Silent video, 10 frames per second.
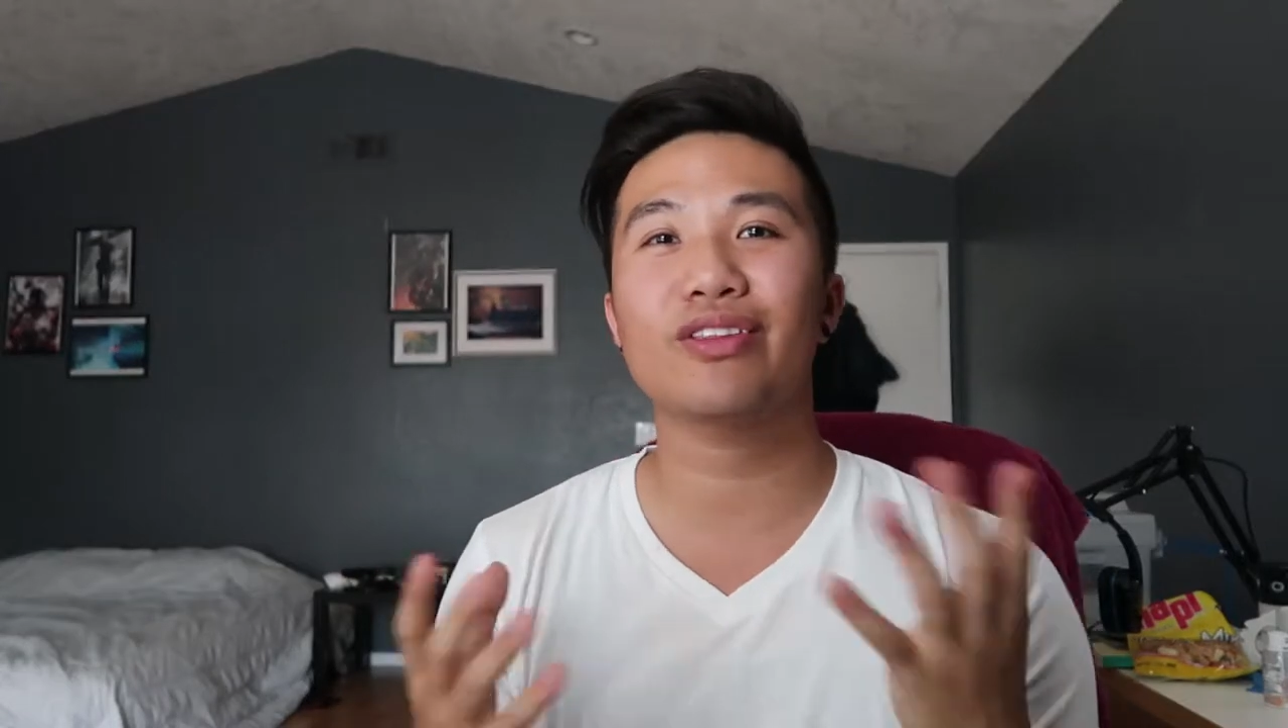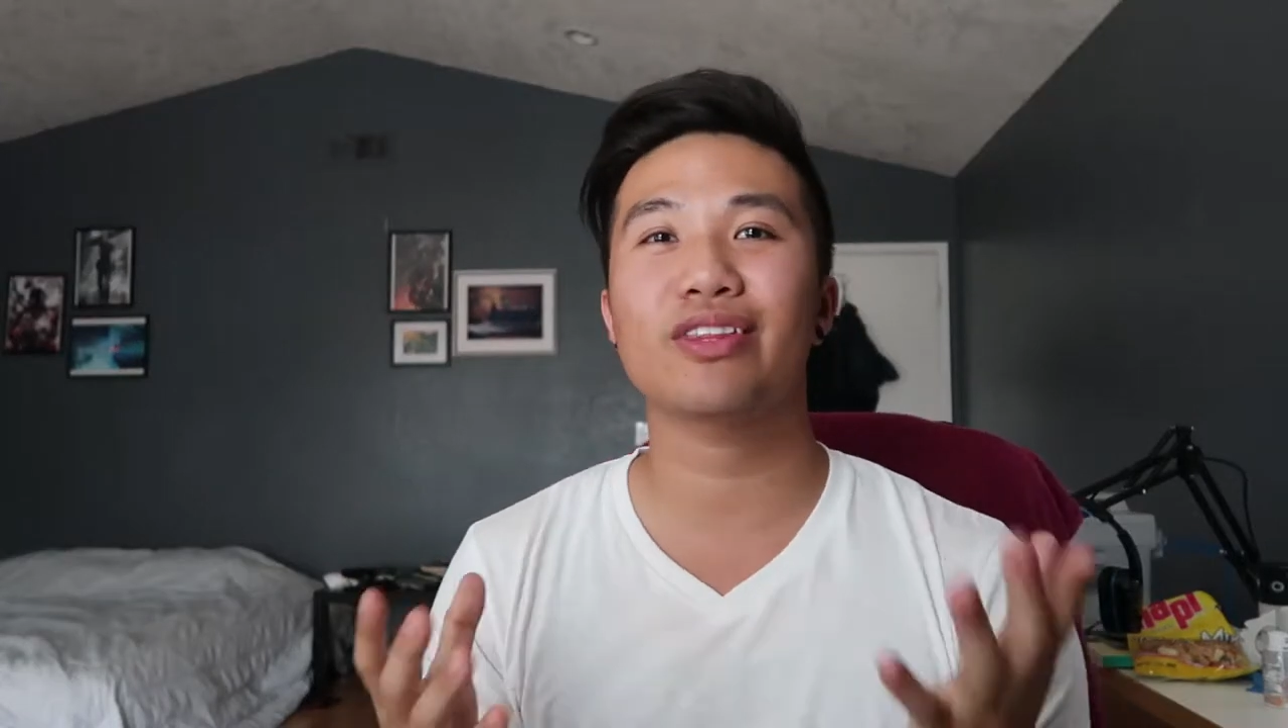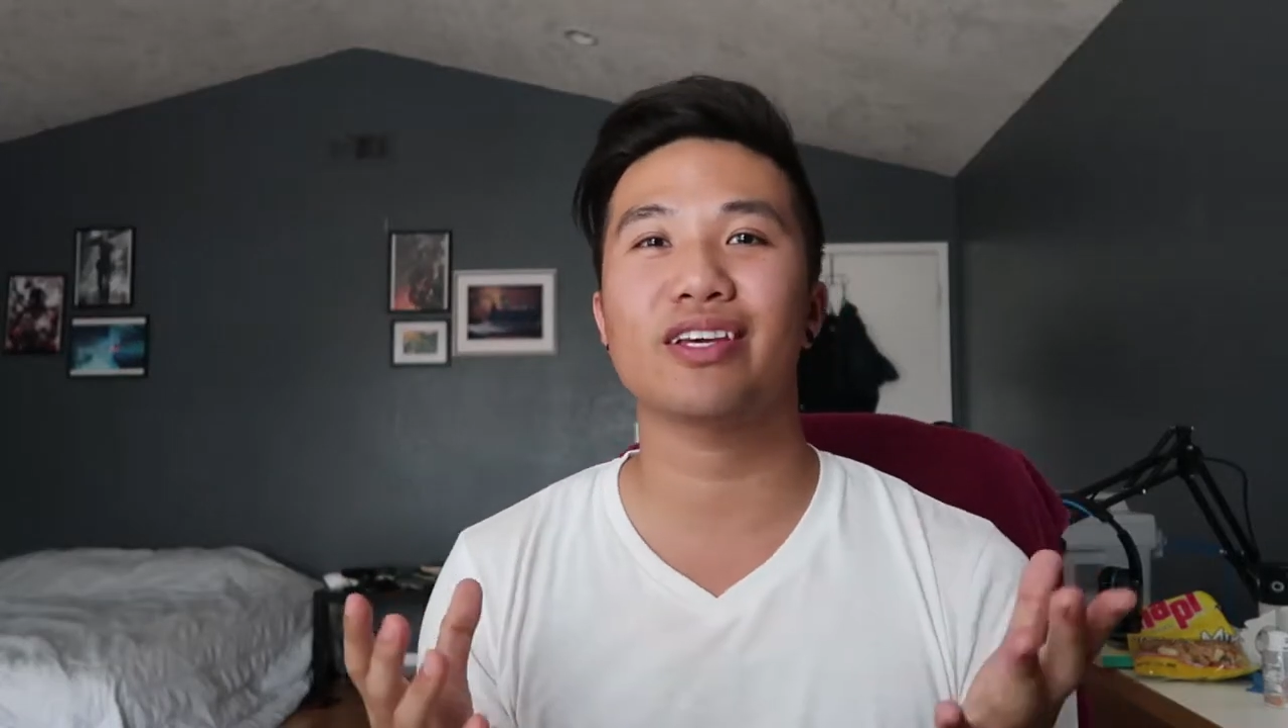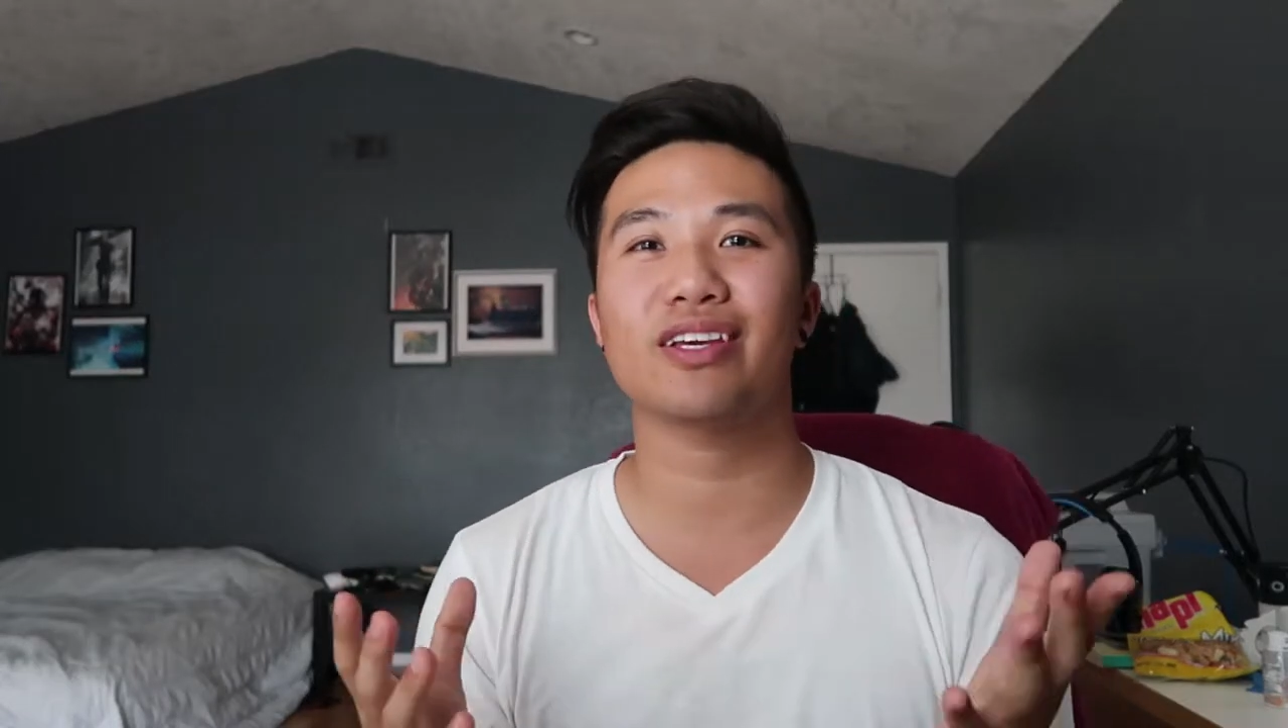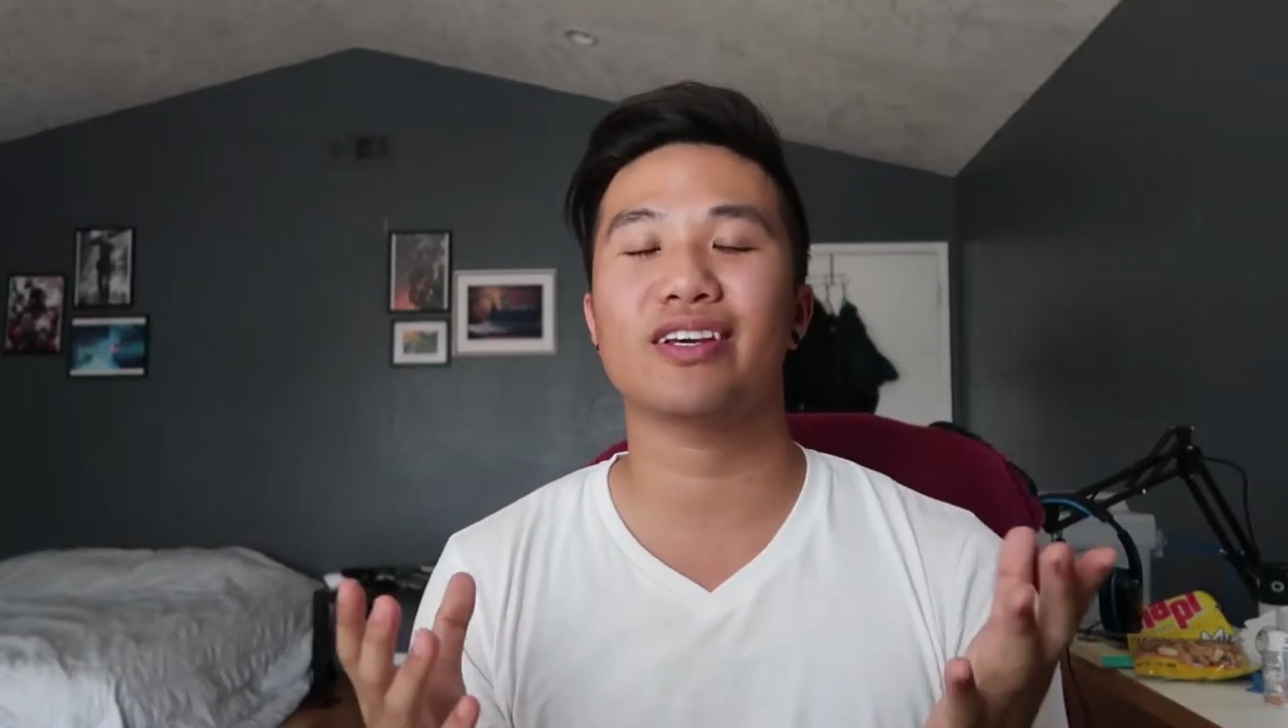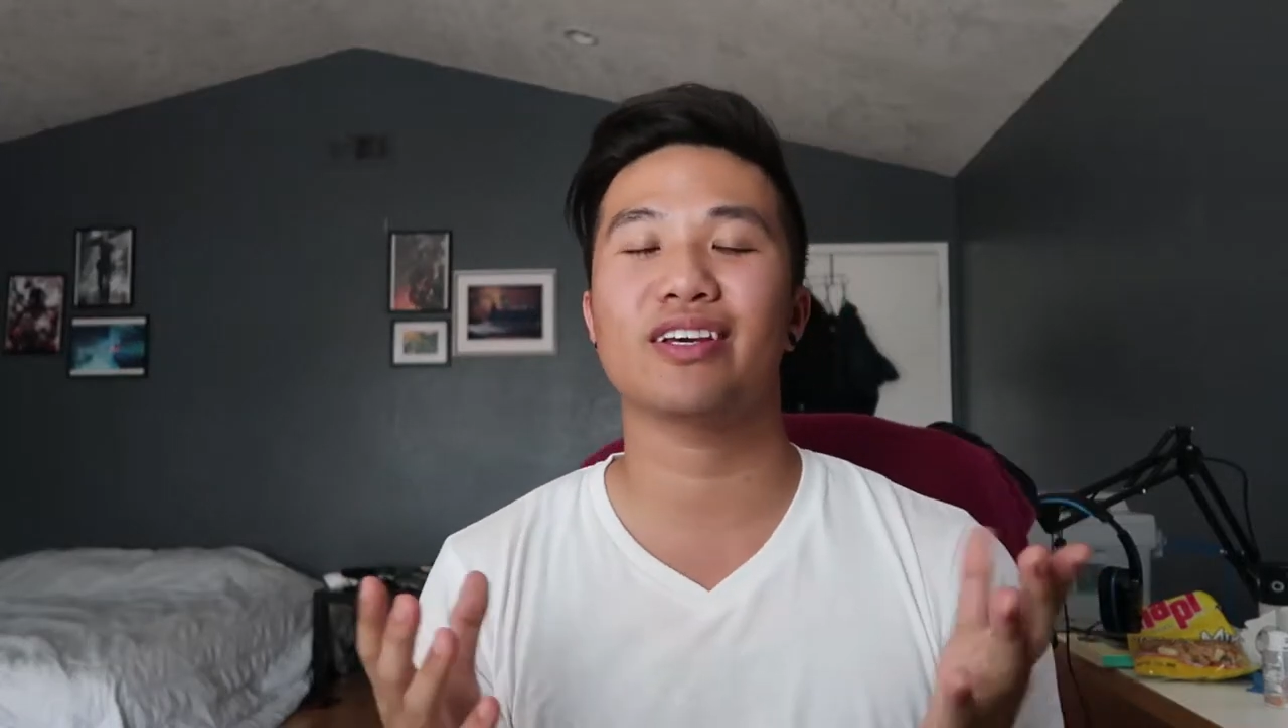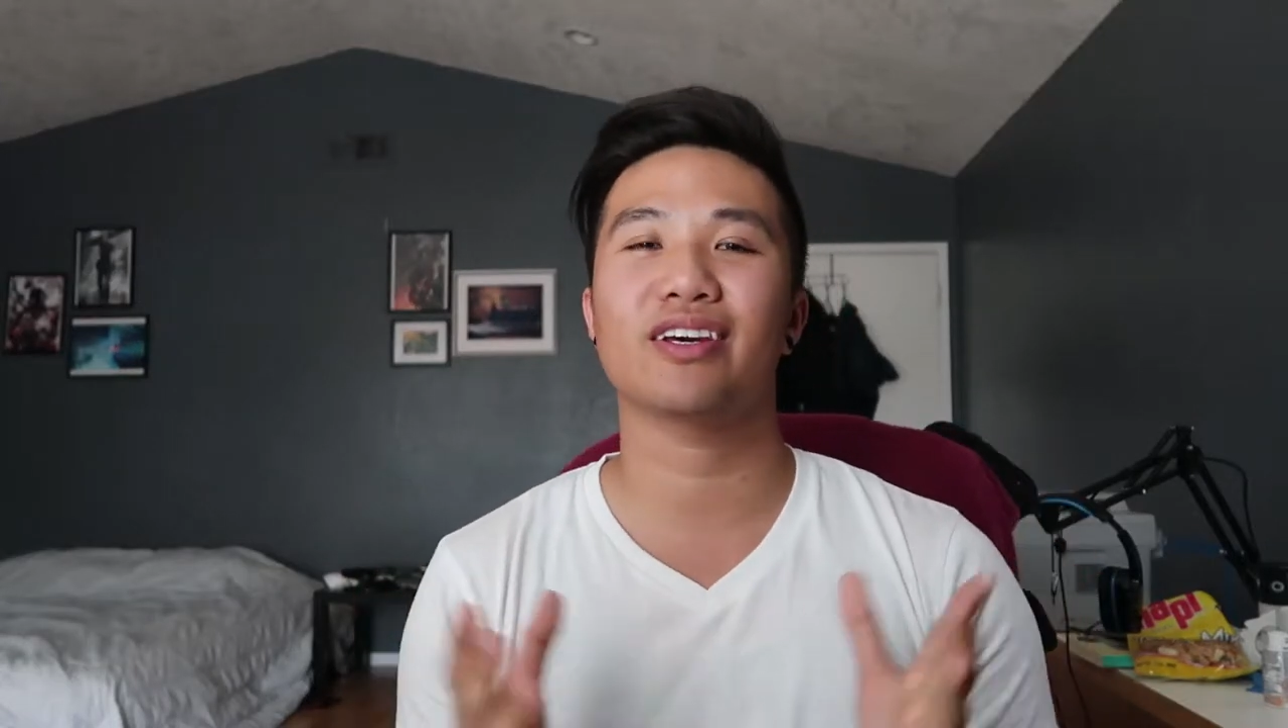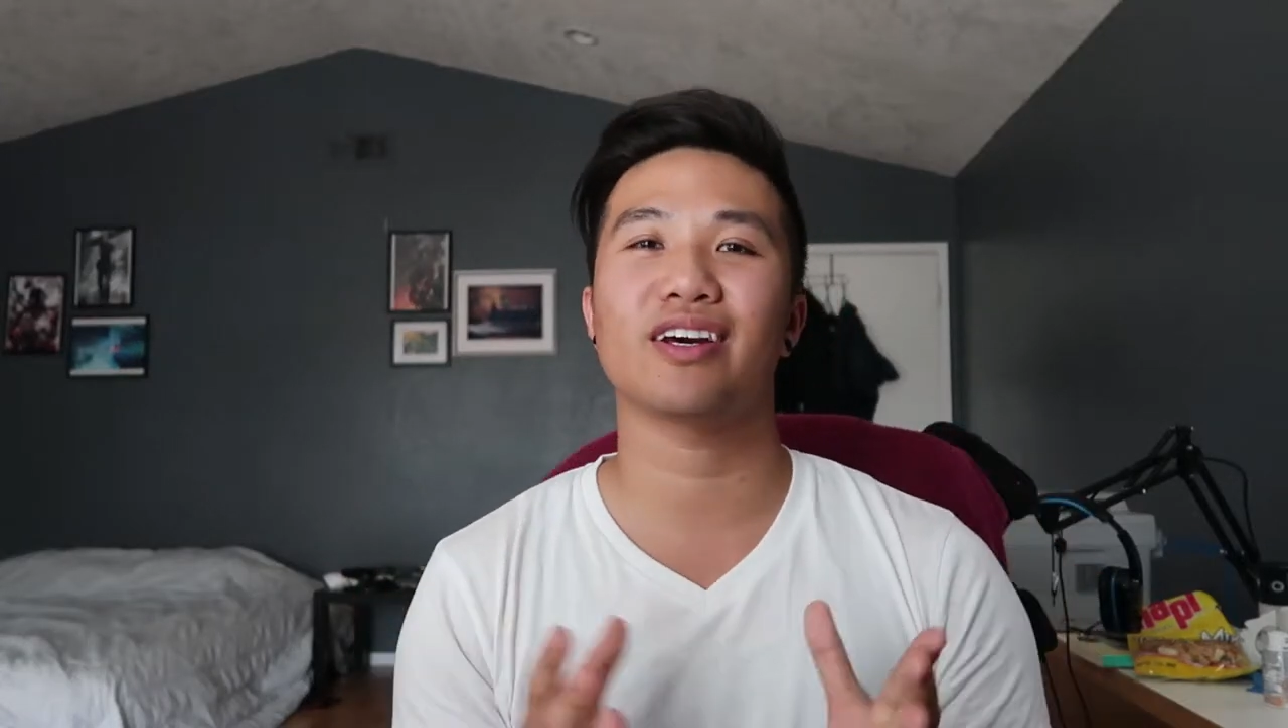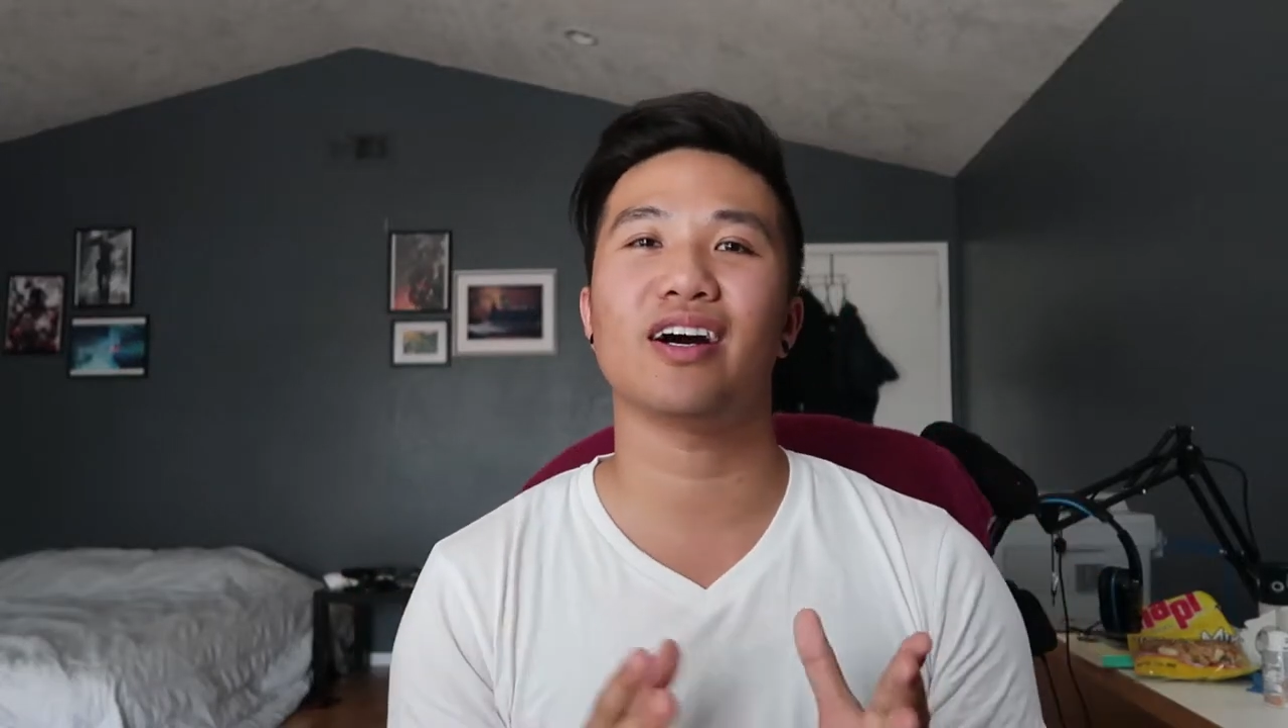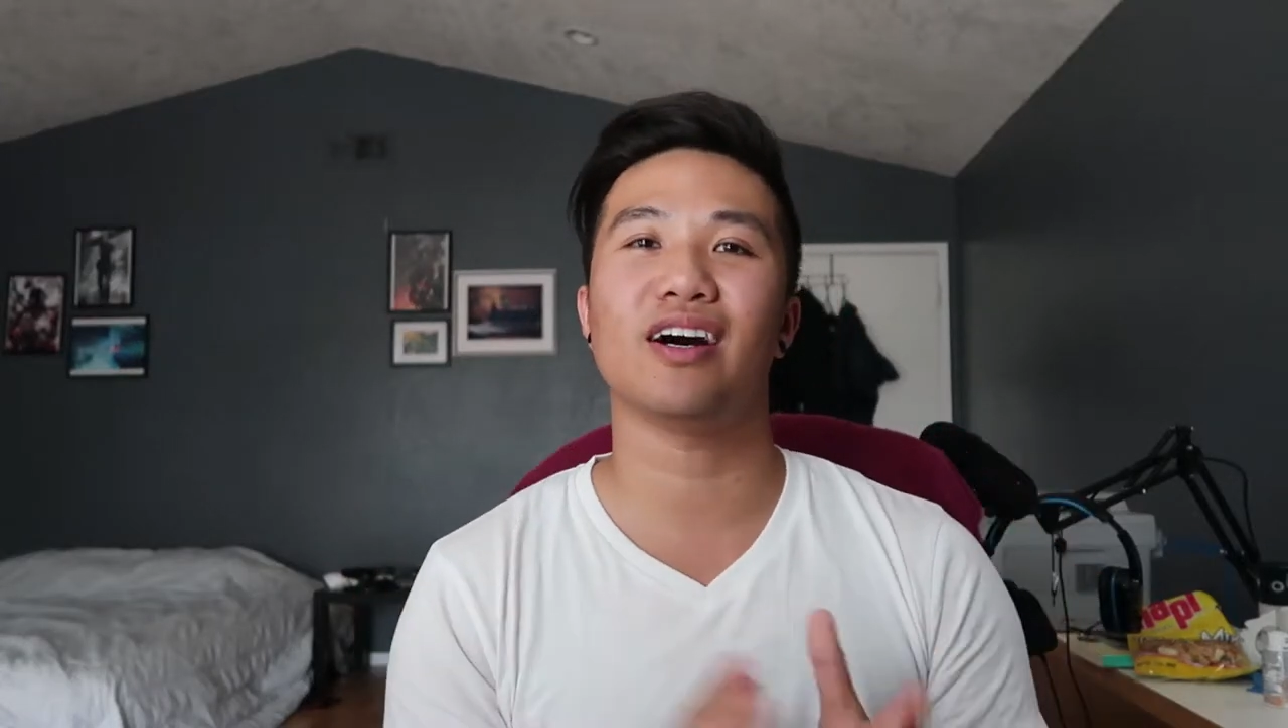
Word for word: think,